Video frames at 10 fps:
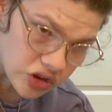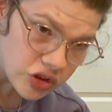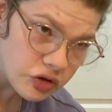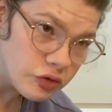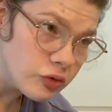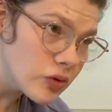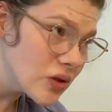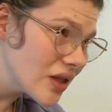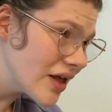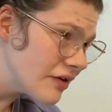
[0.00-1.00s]
to
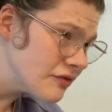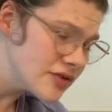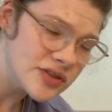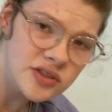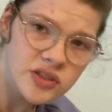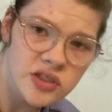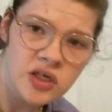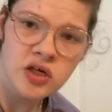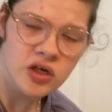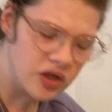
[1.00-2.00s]
lift.
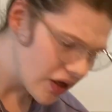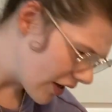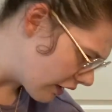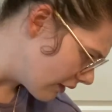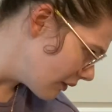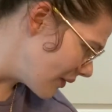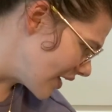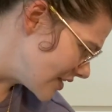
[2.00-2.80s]
Let me get a